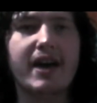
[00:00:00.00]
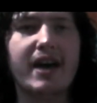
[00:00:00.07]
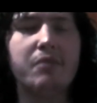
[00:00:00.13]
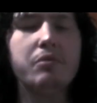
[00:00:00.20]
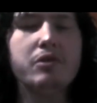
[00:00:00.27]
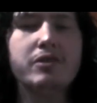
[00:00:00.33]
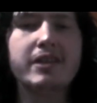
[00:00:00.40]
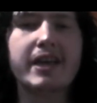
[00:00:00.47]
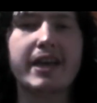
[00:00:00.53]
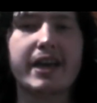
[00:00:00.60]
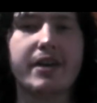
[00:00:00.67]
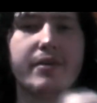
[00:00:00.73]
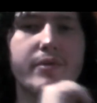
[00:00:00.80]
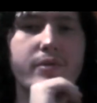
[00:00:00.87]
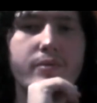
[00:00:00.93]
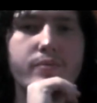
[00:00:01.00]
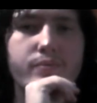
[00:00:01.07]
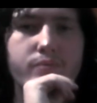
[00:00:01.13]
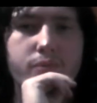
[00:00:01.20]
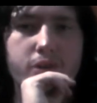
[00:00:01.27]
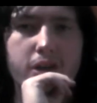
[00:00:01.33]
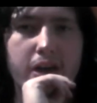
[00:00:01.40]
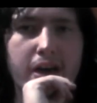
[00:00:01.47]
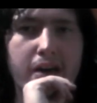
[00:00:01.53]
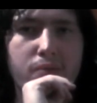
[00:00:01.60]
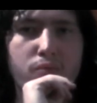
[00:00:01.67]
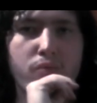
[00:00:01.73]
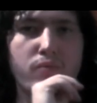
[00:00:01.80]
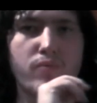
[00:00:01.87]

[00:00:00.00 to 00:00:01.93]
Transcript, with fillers: I will say, um,